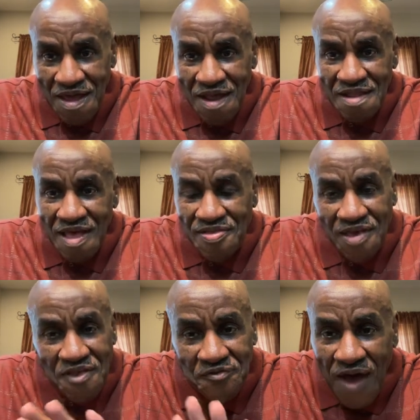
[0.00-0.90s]
They
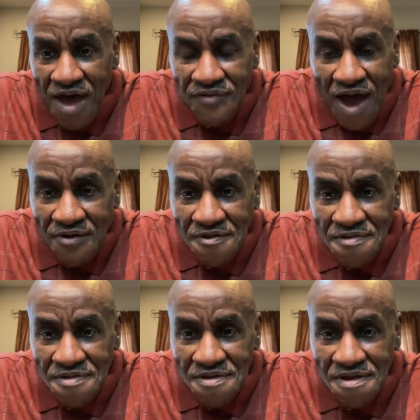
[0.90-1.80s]
teach 5
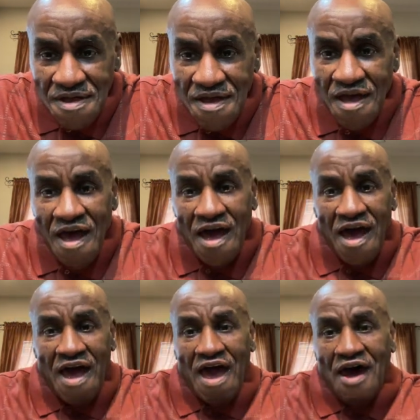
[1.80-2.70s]
hours
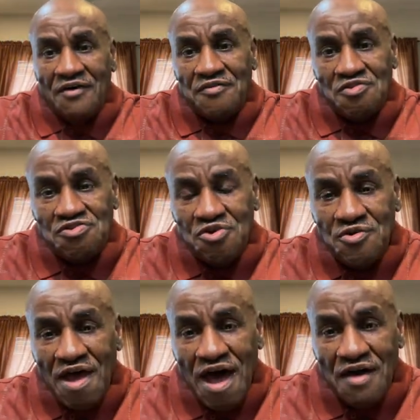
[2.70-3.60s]
and have
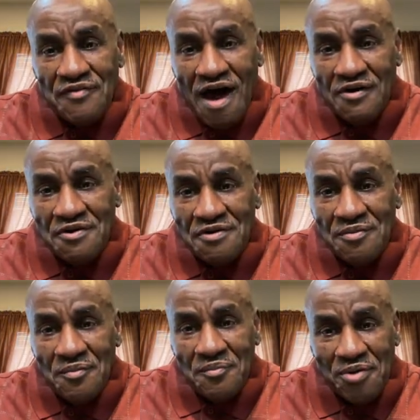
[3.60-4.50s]
2.5 hour
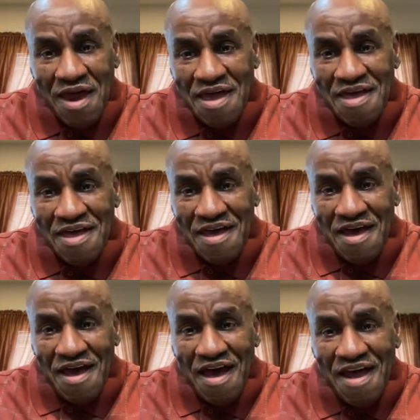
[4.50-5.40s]
break
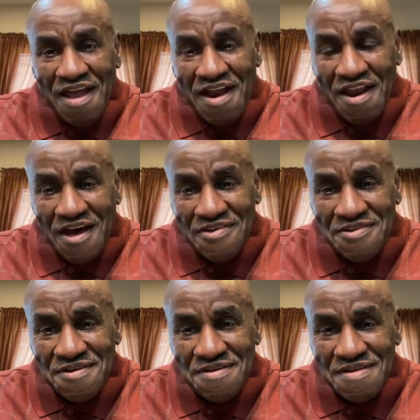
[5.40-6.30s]
and their lunch.
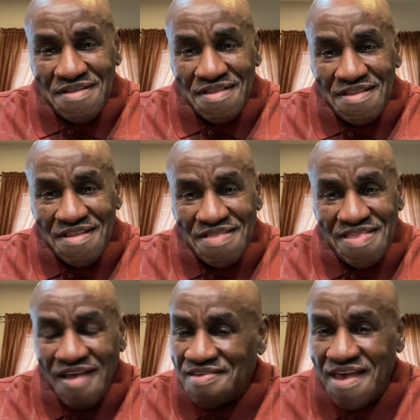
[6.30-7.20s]

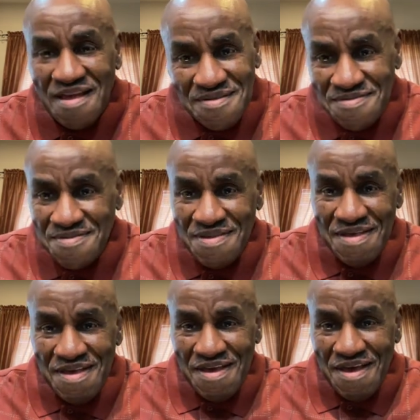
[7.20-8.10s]
That's it.
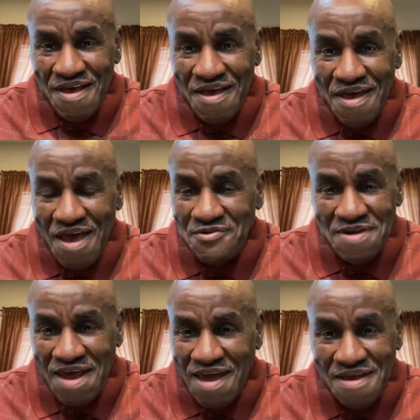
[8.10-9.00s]
Every
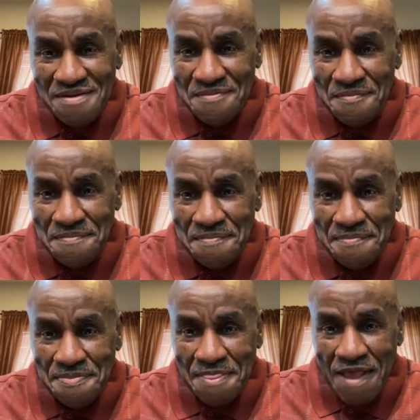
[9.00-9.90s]
day.
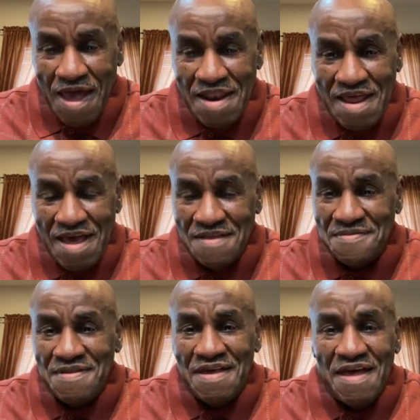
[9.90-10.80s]
And then
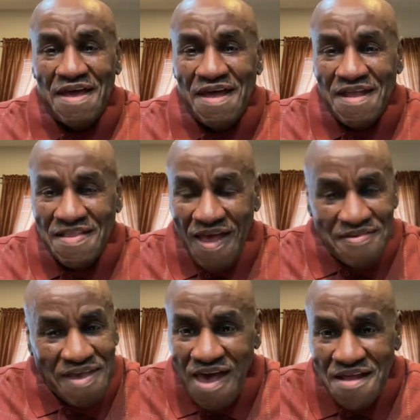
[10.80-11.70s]
that's
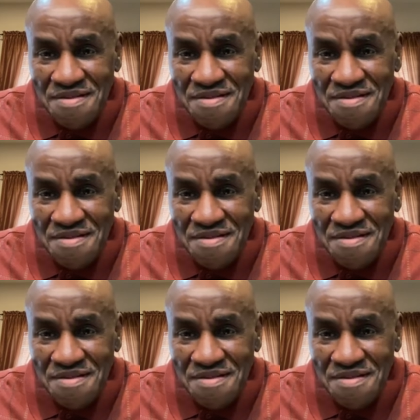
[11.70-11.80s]
it.